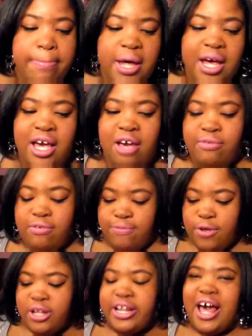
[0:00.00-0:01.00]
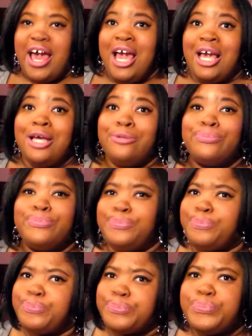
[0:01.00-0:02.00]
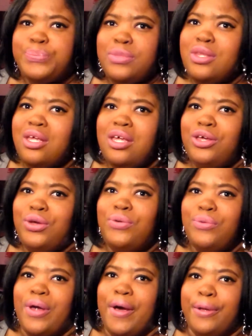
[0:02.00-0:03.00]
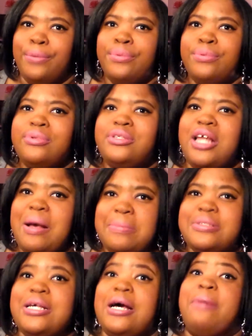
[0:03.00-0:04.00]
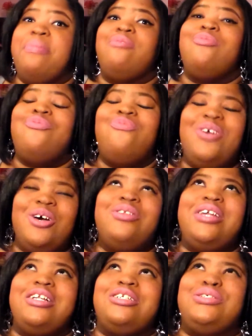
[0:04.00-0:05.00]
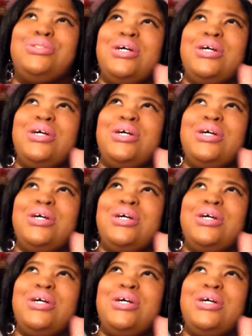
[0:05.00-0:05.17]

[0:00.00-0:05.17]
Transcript: but if you feel like you know thumbs up if you feel that the